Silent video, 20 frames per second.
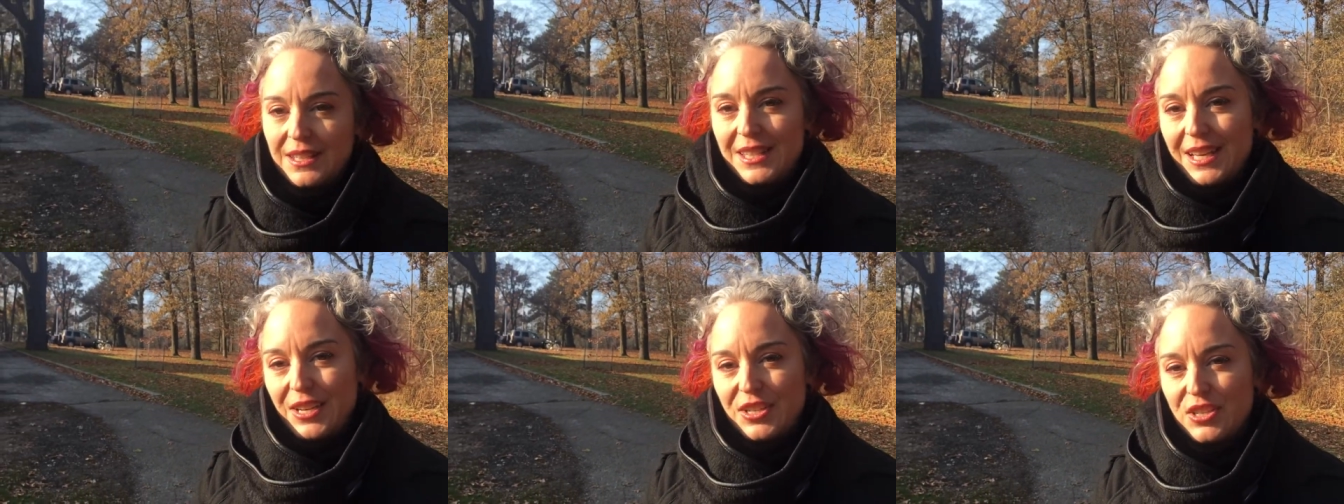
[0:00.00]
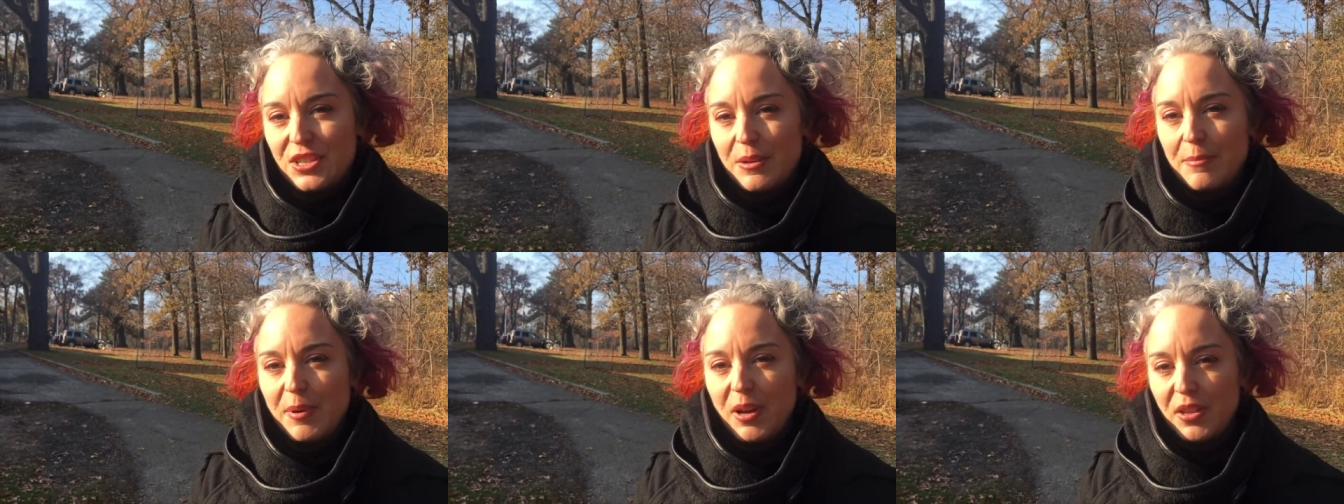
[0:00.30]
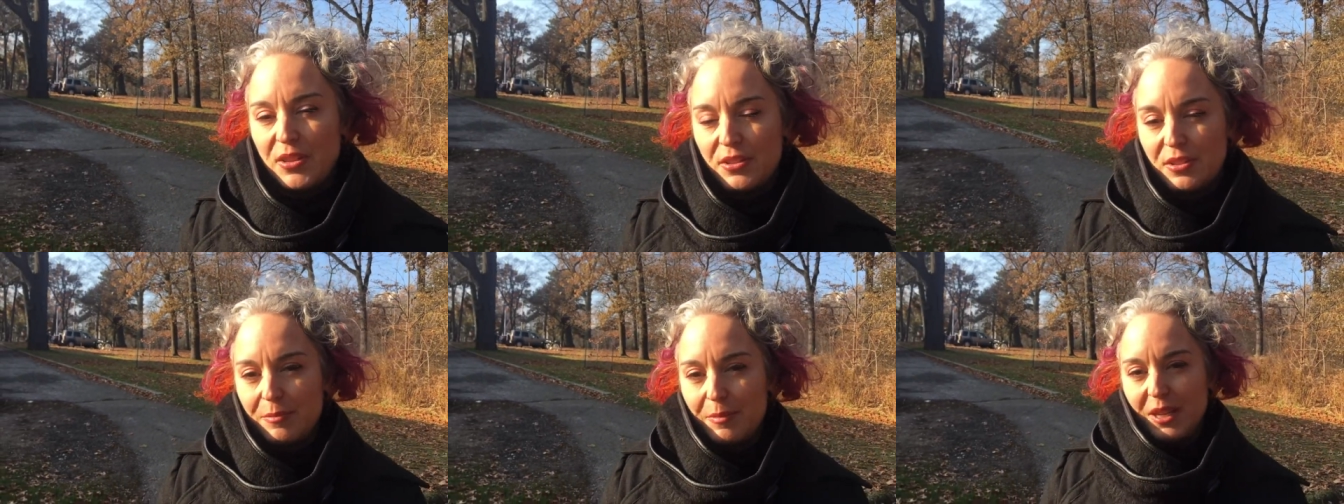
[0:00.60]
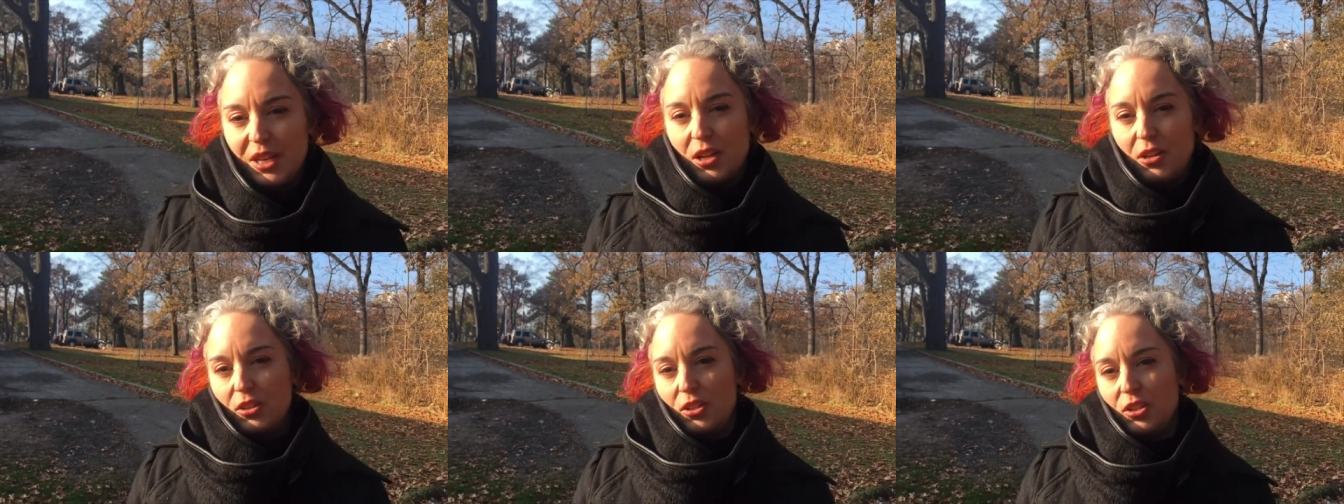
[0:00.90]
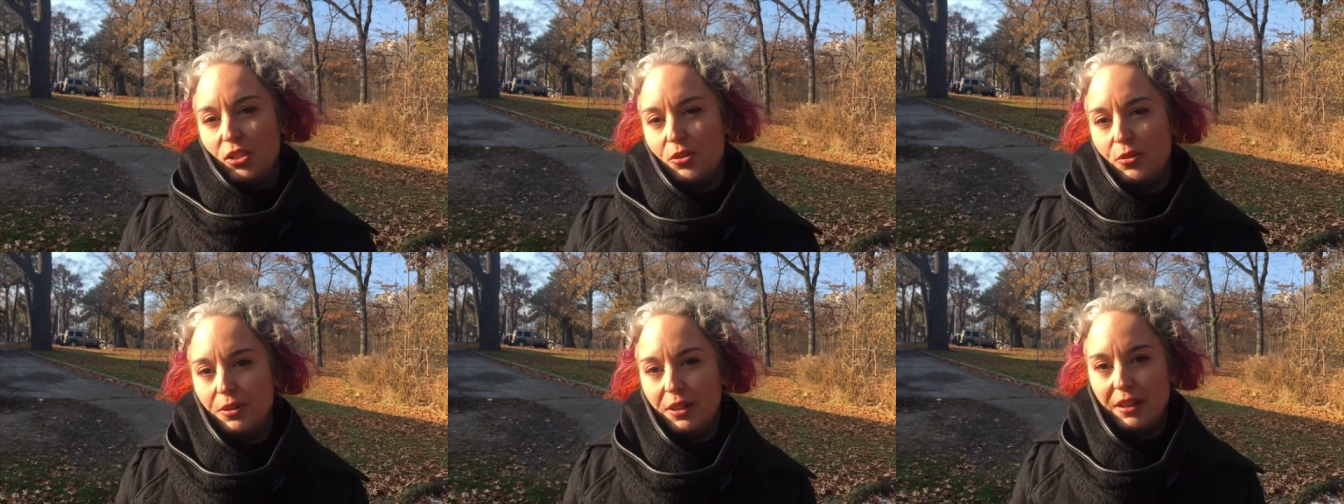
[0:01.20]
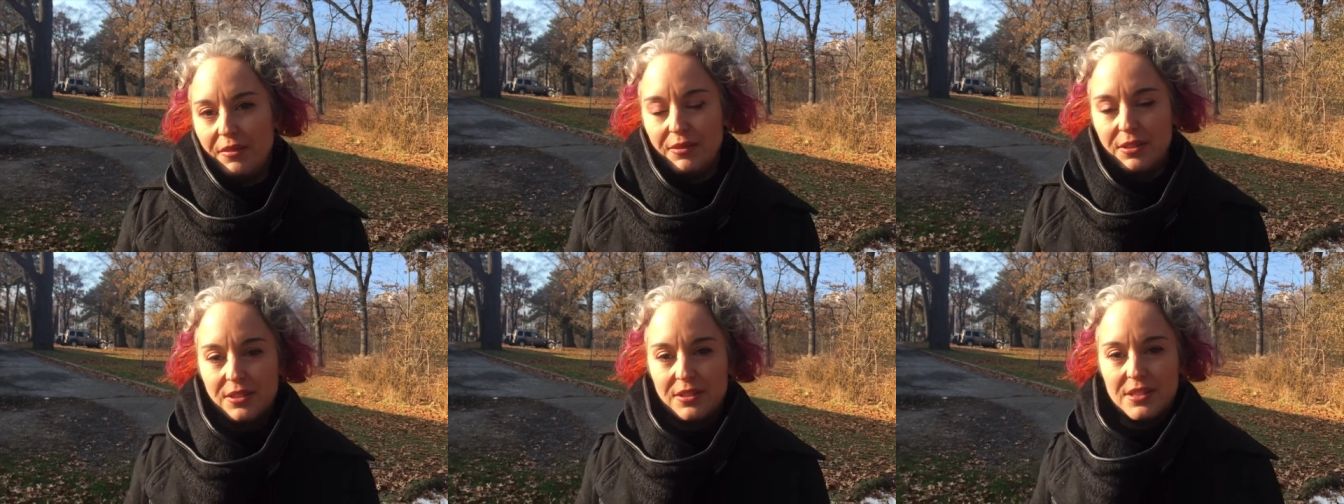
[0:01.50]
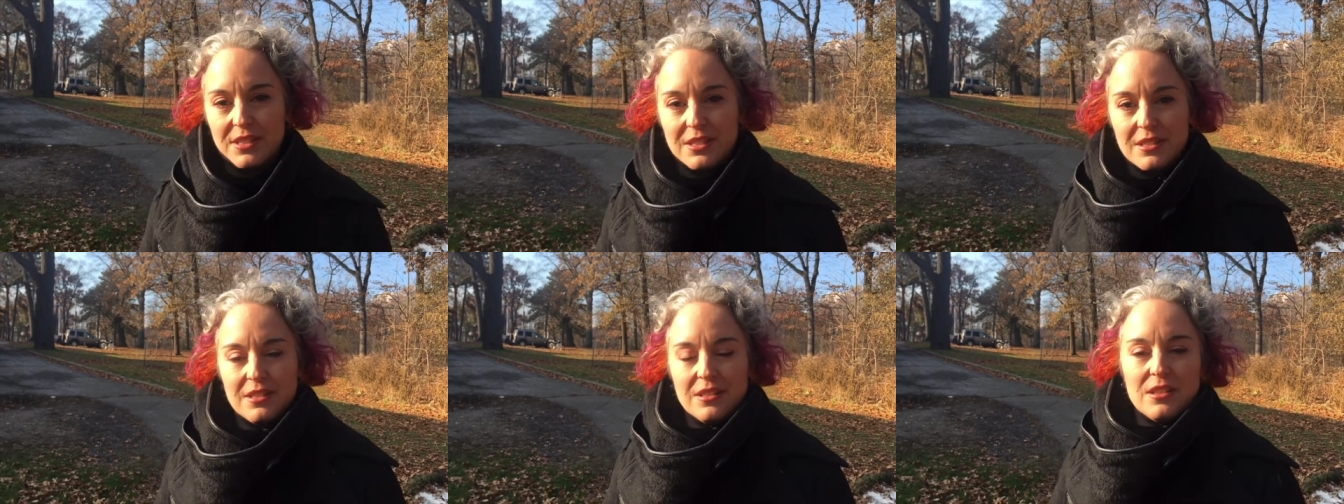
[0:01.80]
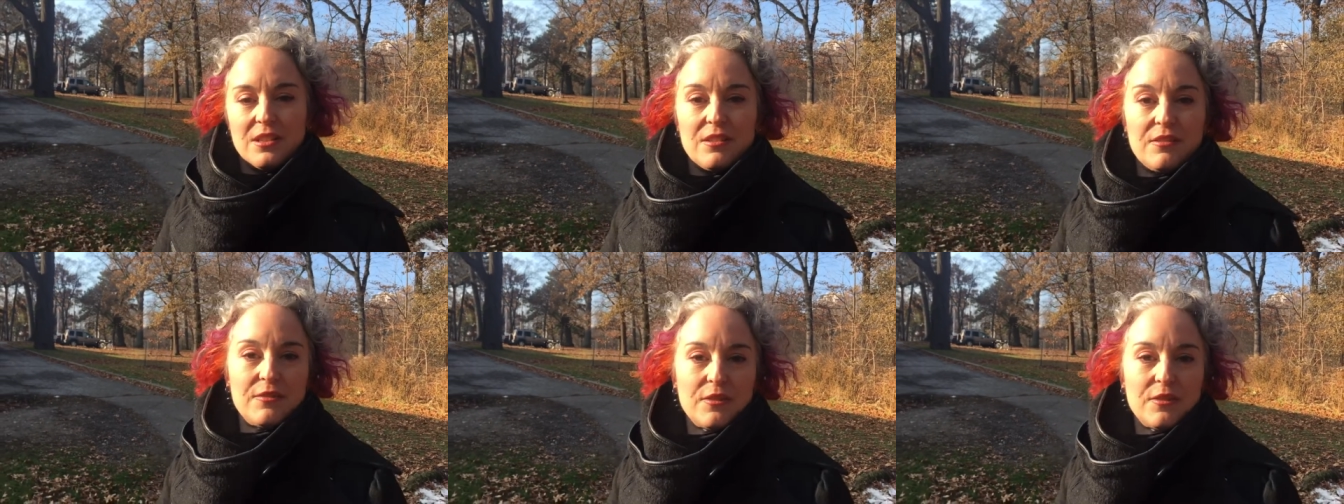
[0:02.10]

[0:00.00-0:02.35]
This actually bothers me on two levels.